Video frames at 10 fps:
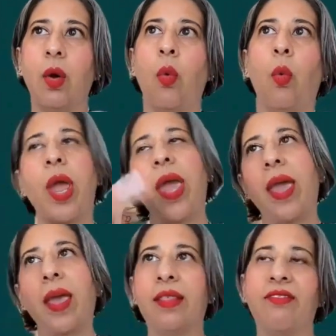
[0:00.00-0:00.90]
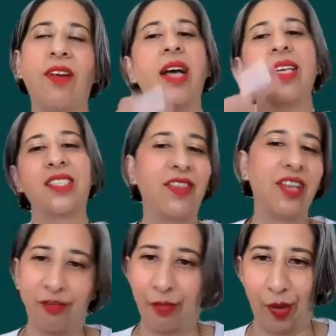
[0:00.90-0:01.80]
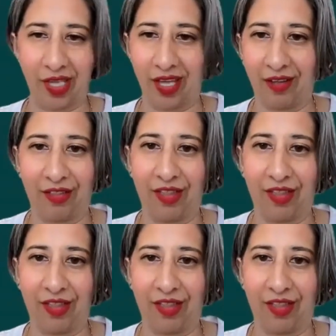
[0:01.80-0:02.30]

where in the vast field of public health